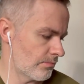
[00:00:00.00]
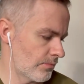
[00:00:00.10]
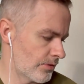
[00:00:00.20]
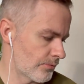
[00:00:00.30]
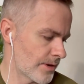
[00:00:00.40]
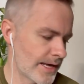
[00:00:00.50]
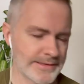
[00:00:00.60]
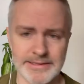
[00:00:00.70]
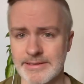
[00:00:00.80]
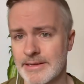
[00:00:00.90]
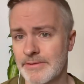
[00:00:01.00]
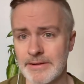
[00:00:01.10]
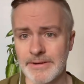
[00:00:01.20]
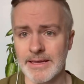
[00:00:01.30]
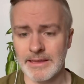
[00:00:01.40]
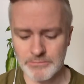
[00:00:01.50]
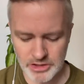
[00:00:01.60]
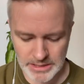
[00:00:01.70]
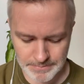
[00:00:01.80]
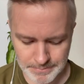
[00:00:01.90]
the rest if I find them
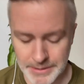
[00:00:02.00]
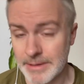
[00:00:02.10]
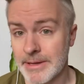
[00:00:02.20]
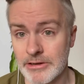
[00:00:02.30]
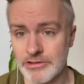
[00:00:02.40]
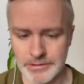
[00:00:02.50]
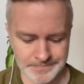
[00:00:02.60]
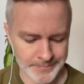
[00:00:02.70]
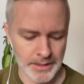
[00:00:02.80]
cheap, but I'm not sure.